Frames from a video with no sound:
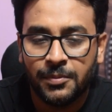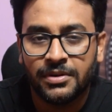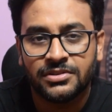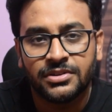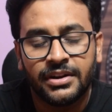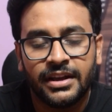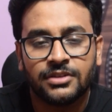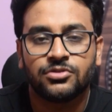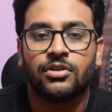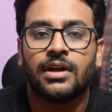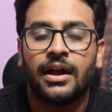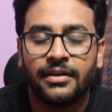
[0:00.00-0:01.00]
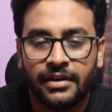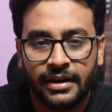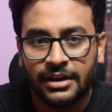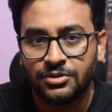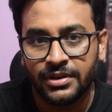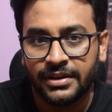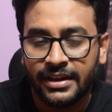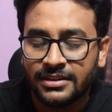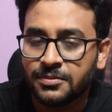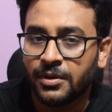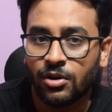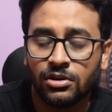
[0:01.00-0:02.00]
preparation days or undergraduate
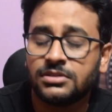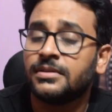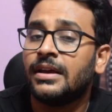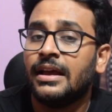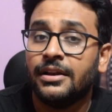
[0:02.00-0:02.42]
days, because